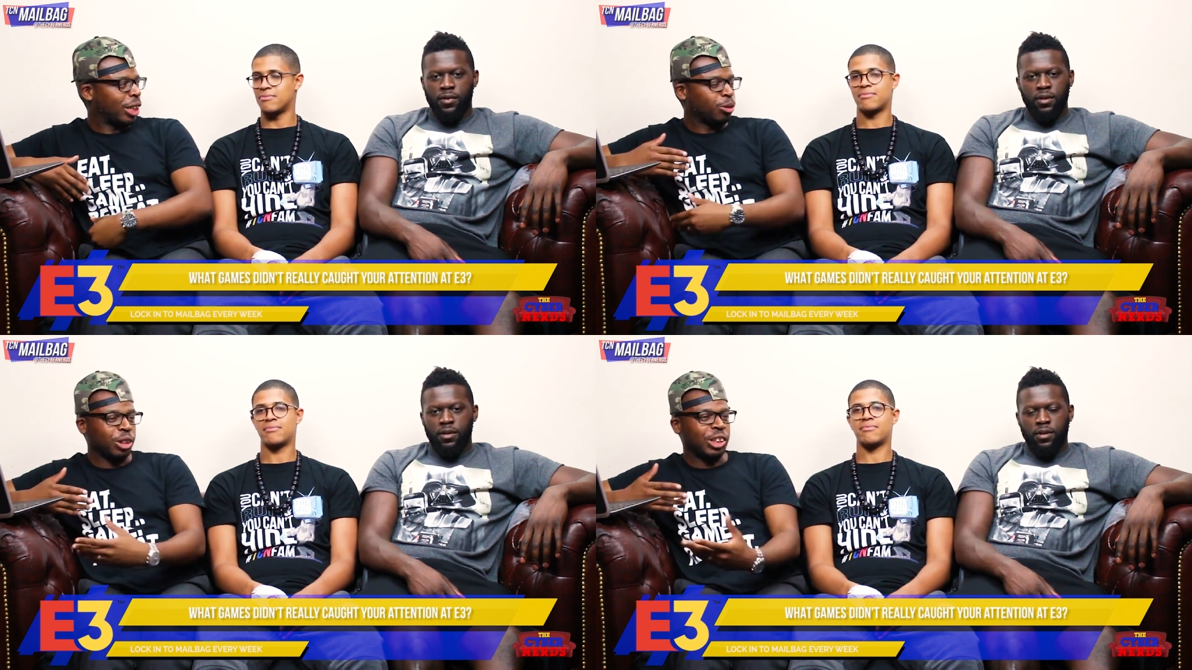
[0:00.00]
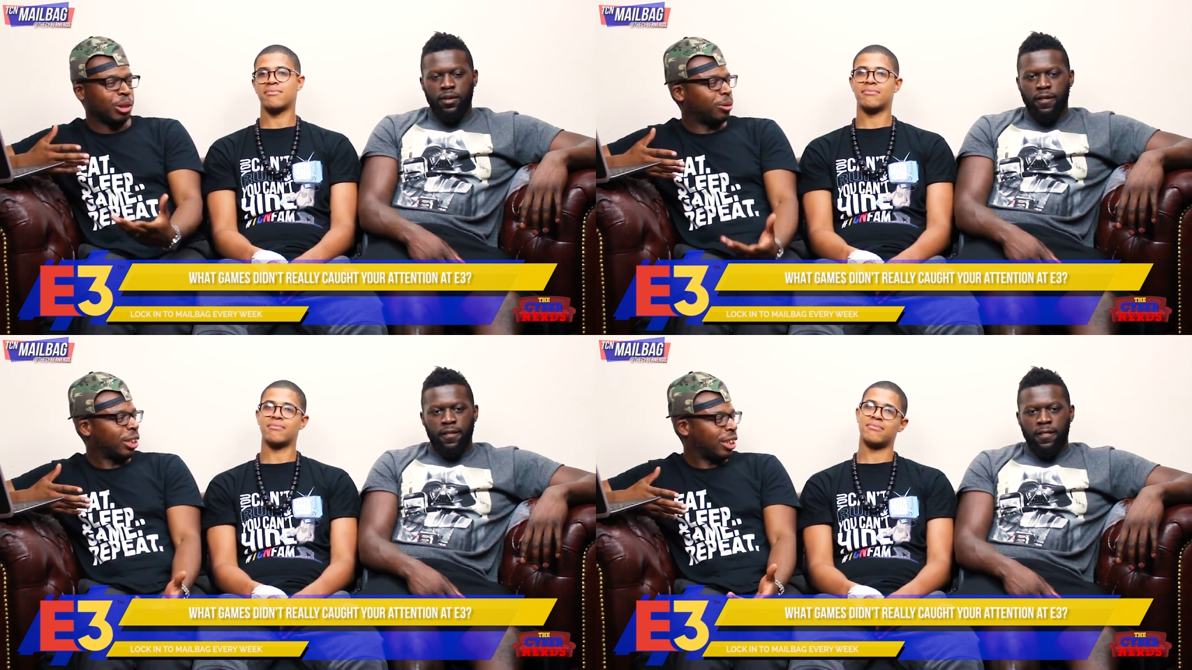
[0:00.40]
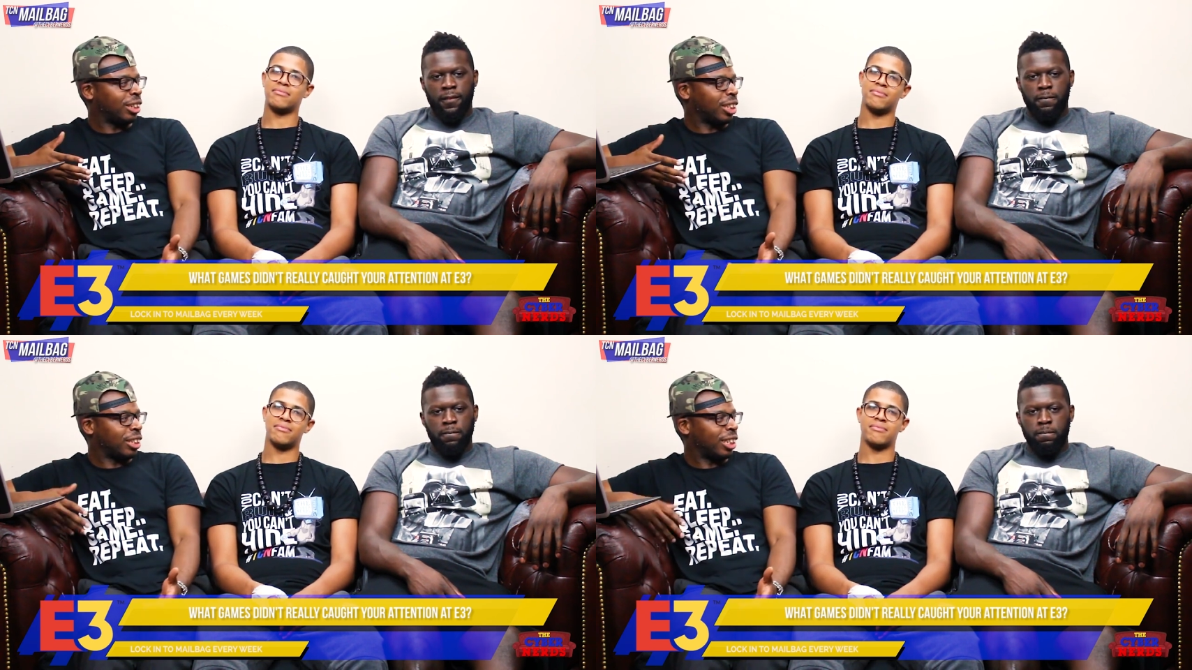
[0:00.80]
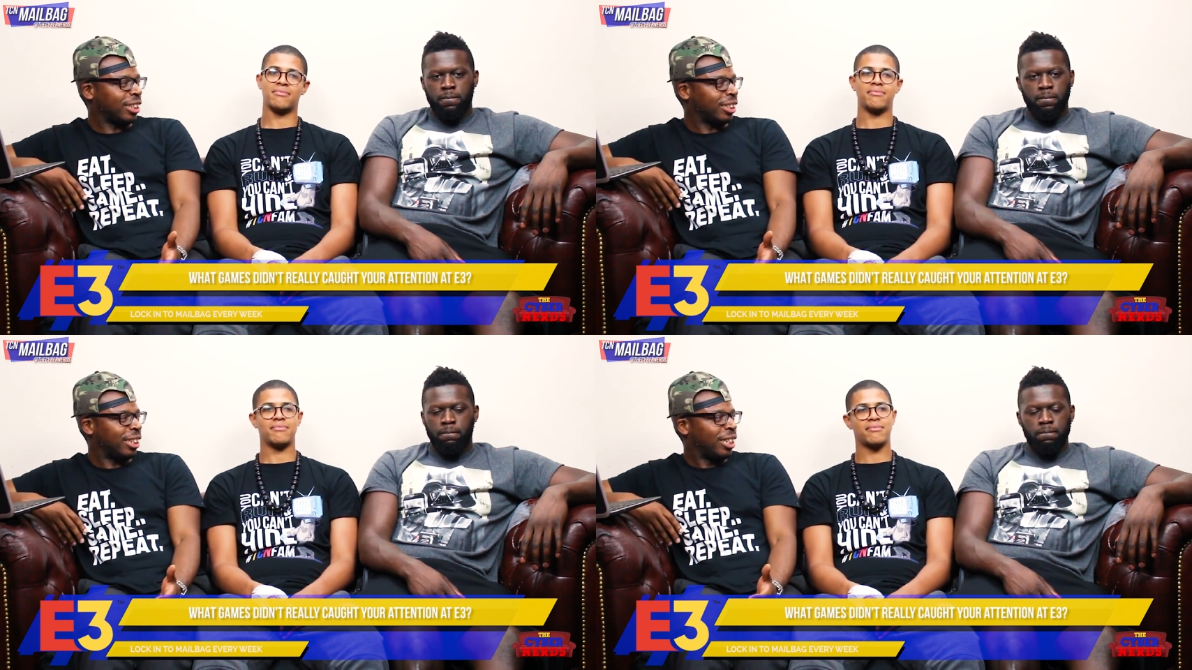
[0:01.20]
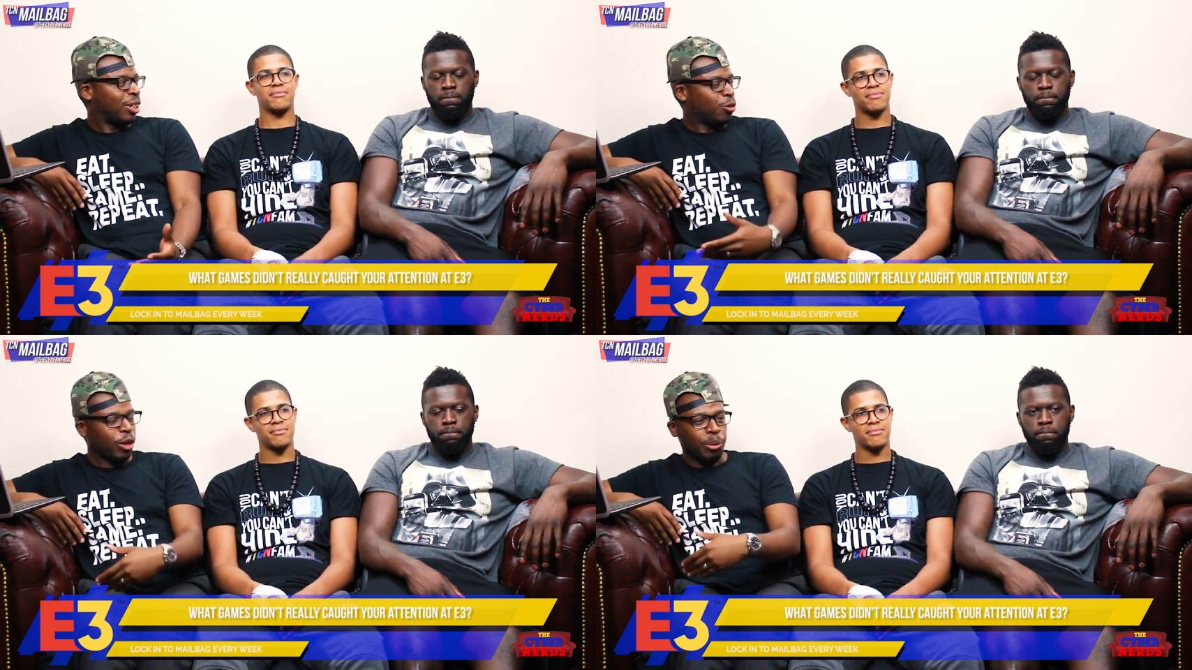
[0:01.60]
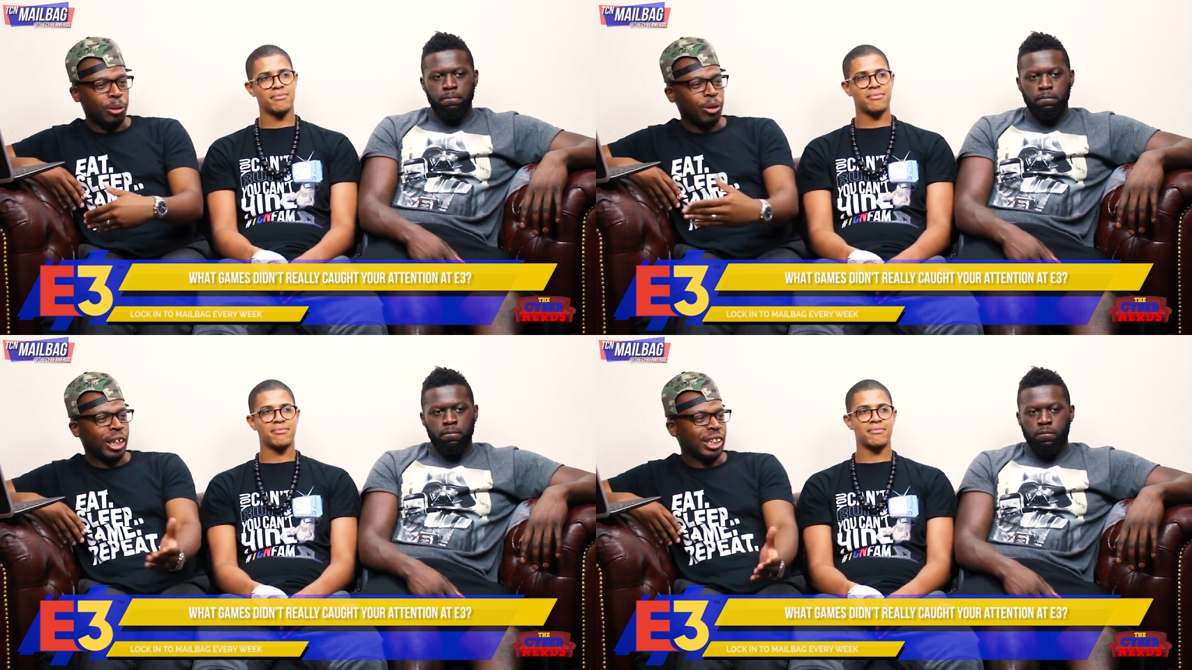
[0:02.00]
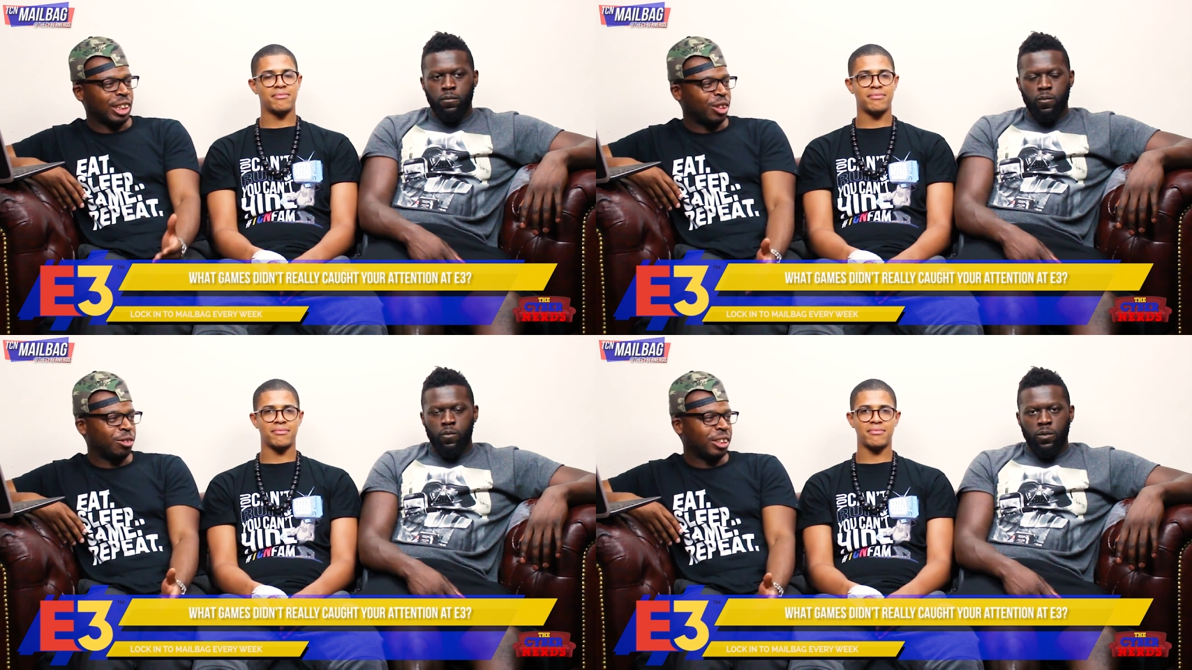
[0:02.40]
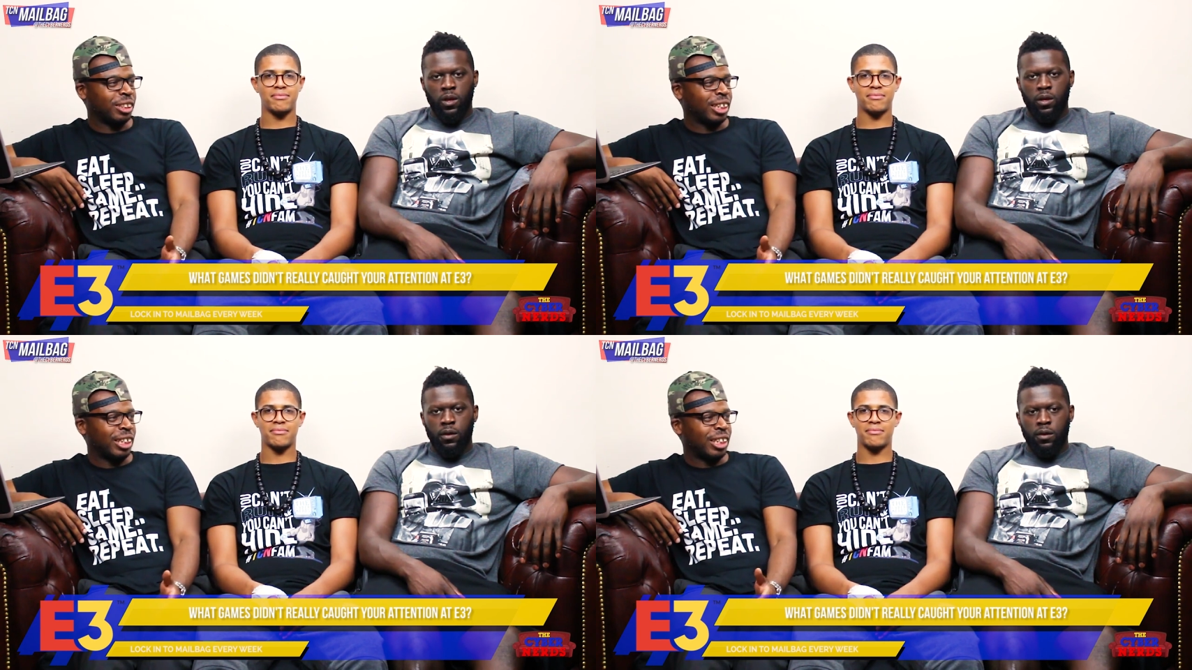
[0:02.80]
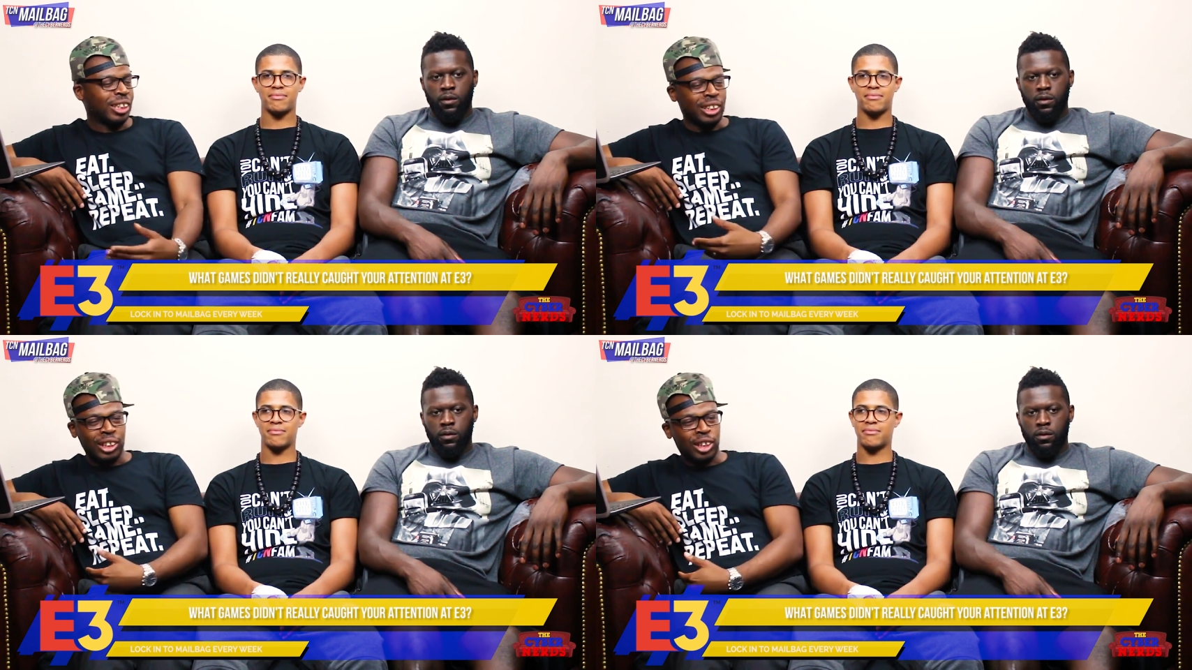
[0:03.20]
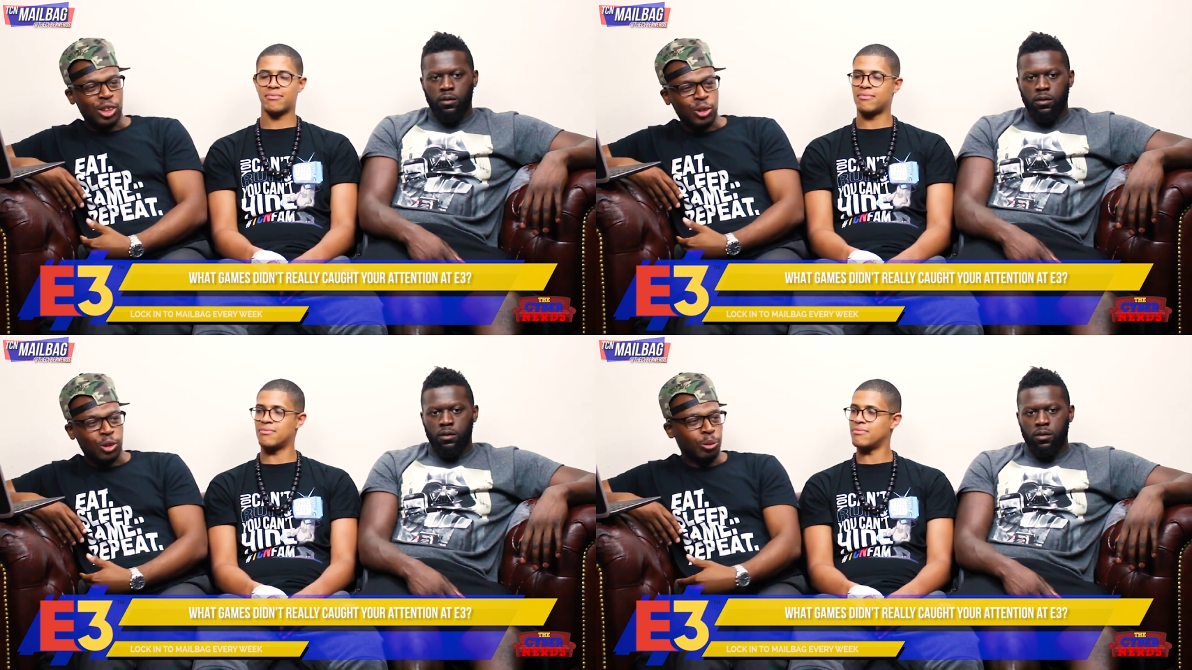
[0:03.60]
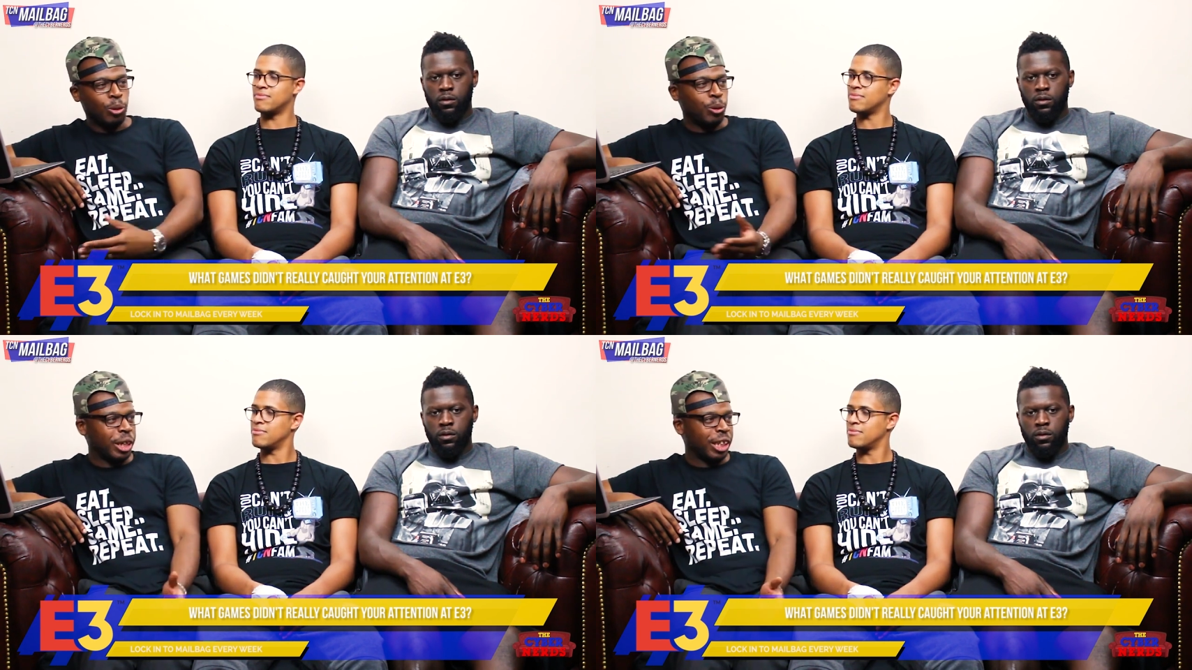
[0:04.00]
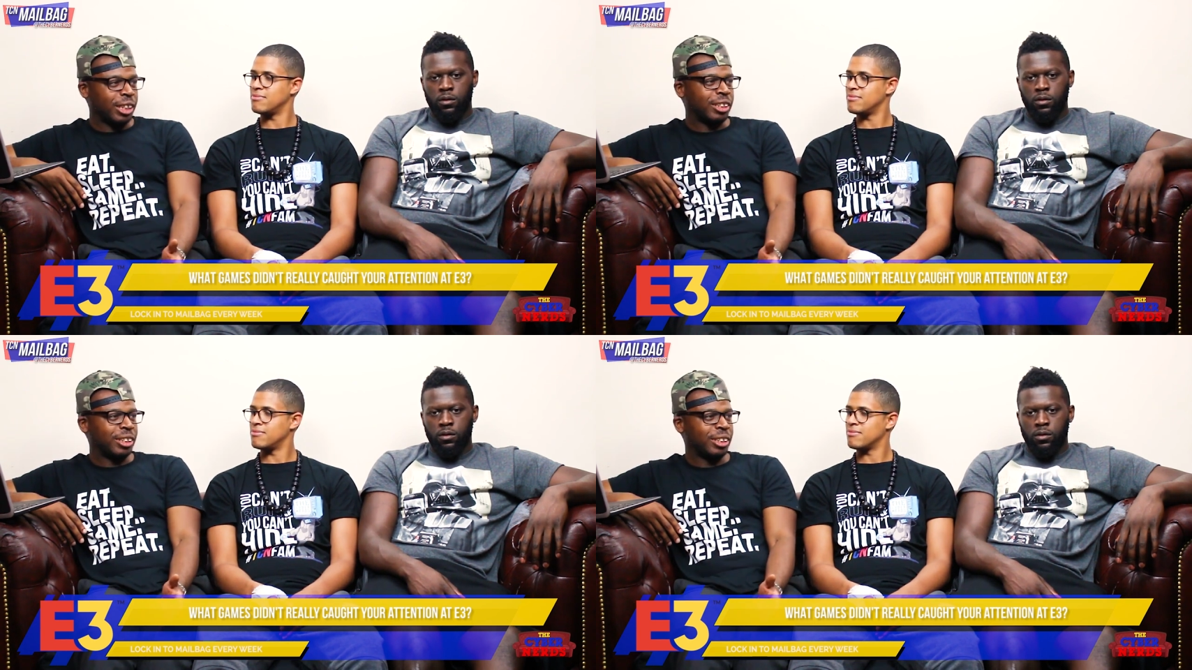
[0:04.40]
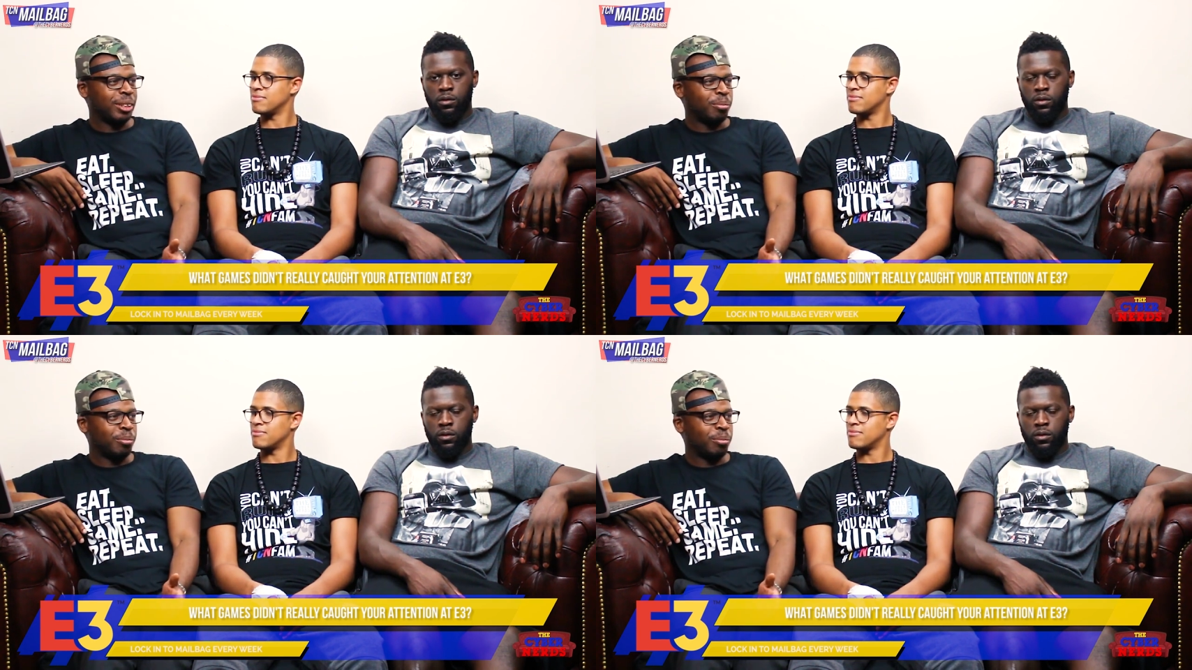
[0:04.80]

Speaker 1: That's what Kojima kind of does. Like throughout the Metal Gear series, it's super weird,